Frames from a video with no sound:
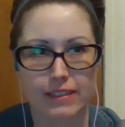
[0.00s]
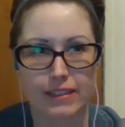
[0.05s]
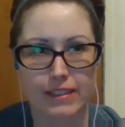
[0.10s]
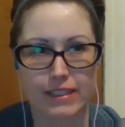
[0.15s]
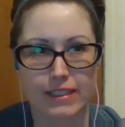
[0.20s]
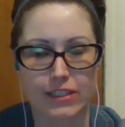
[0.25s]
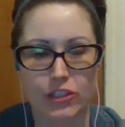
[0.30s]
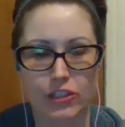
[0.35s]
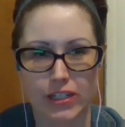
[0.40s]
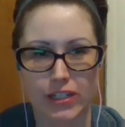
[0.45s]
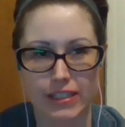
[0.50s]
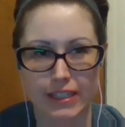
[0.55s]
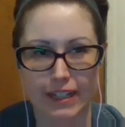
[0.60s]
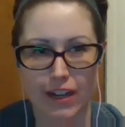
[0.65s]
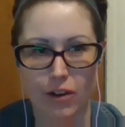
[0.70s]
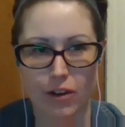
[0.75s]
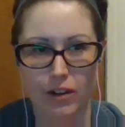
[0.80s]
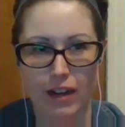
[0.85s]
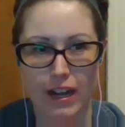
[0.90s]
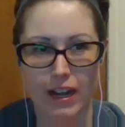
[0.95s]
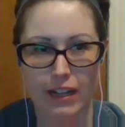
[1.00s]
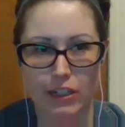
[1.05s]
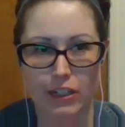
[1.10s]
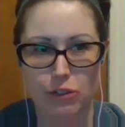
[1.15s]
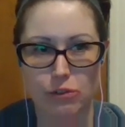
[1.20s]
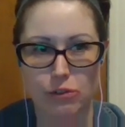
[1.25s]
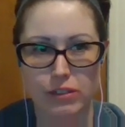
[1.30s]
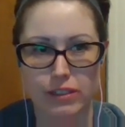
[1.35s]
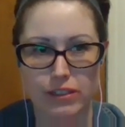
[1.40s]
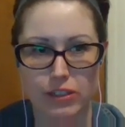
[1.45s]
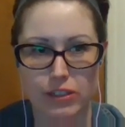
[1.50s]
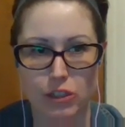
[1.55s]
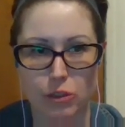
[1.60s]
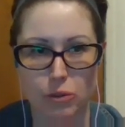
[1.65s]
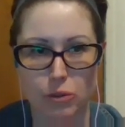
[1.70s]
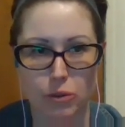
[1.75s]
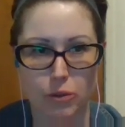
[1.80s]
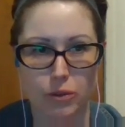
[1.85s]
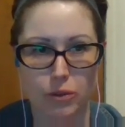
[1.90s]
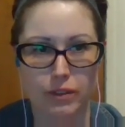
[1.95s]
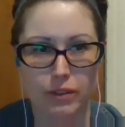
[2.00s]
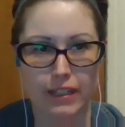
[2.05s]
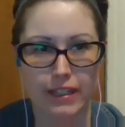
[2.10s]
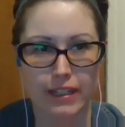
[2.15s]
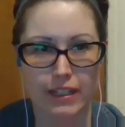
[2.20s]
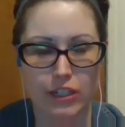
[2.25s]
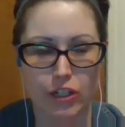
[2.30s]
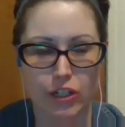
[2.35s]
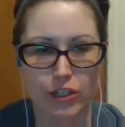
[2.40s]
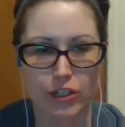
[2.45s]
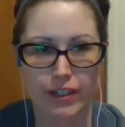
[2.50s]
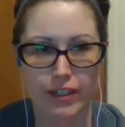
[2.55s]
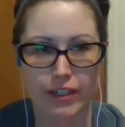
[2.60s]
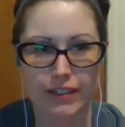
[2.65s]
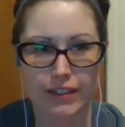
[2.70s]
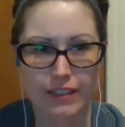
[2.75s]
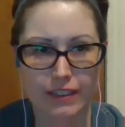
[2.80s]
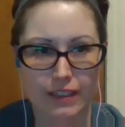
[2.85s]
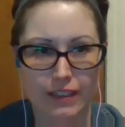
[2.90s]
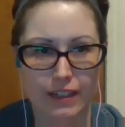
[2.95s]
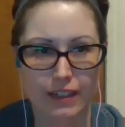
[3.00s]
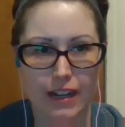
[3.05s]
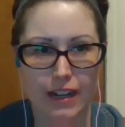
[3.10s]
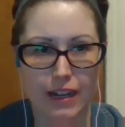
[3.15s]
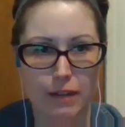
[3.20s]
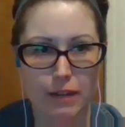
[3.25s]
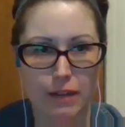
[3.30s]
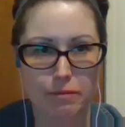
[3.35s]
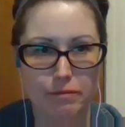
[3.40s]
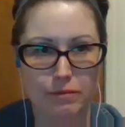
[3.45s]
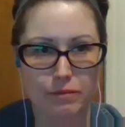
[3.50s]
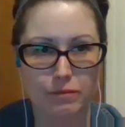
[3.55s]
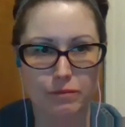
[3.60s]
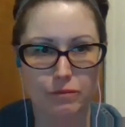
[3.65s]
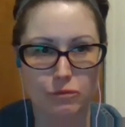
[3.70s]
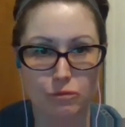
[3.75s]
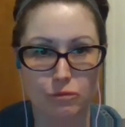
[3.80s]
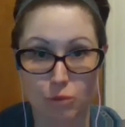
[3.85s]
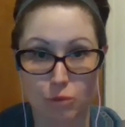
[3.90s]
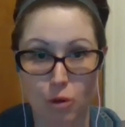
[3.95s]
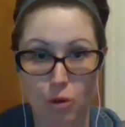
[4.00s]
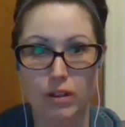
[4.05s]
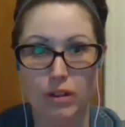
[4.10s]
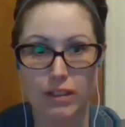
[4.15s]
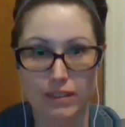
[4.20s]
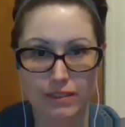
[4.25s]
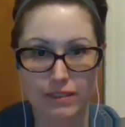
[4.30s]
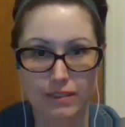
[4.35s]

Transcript: interesting how God uses you in your role.